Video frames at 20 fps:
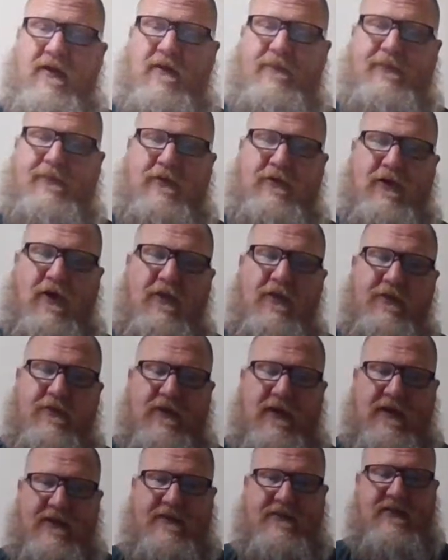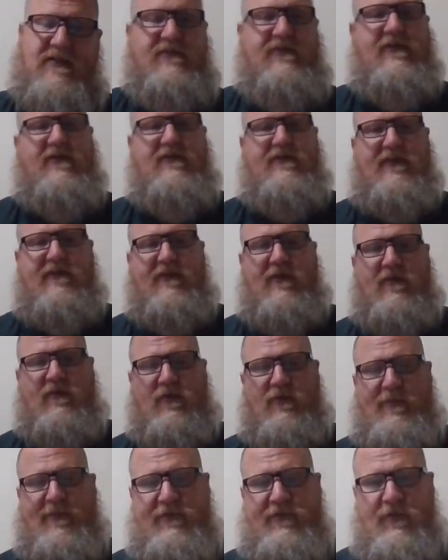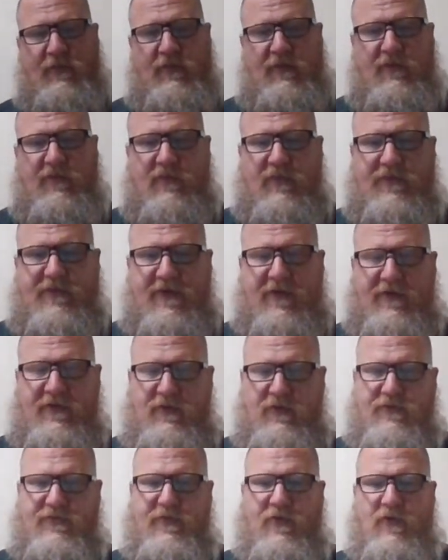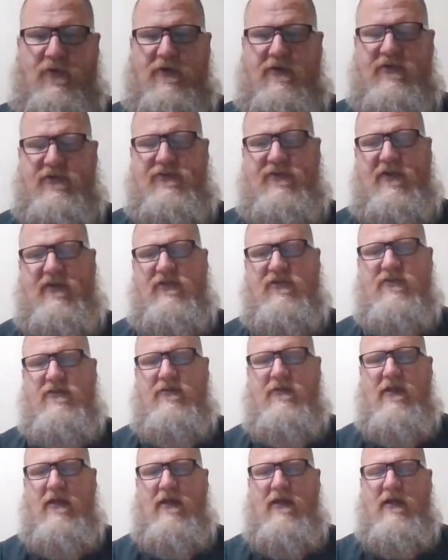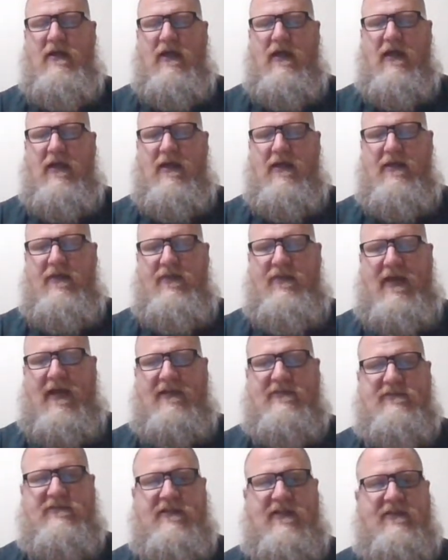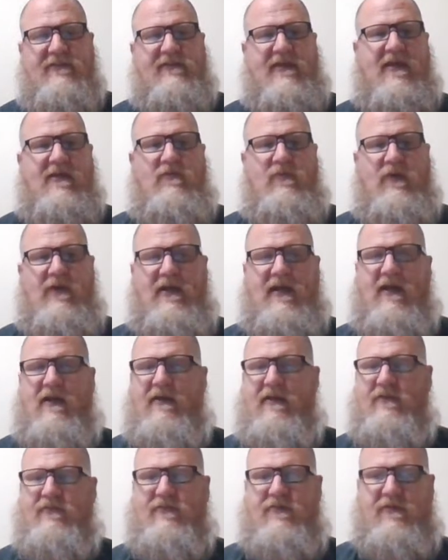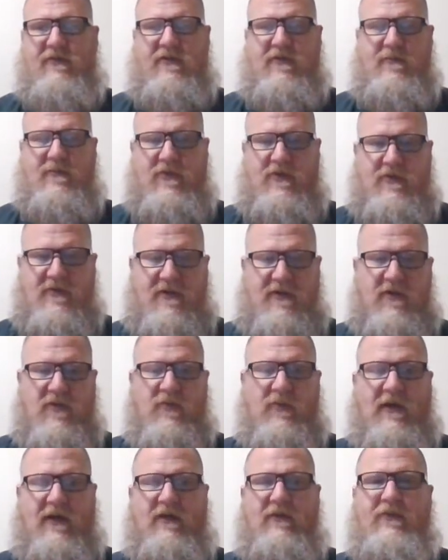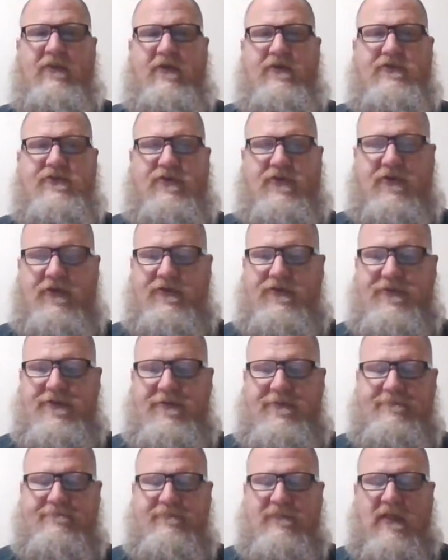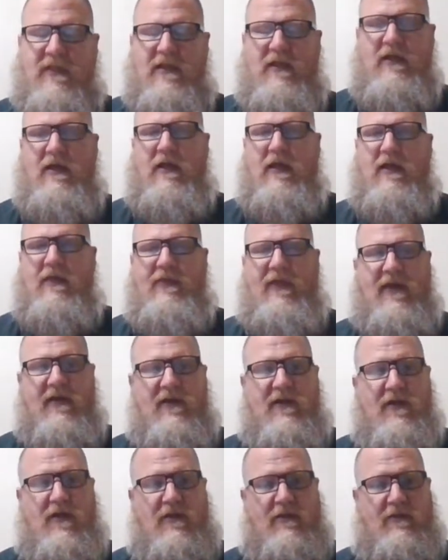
up another activity that they were going to be doing with their youth organization, and that's that they went out into the community around their church. They had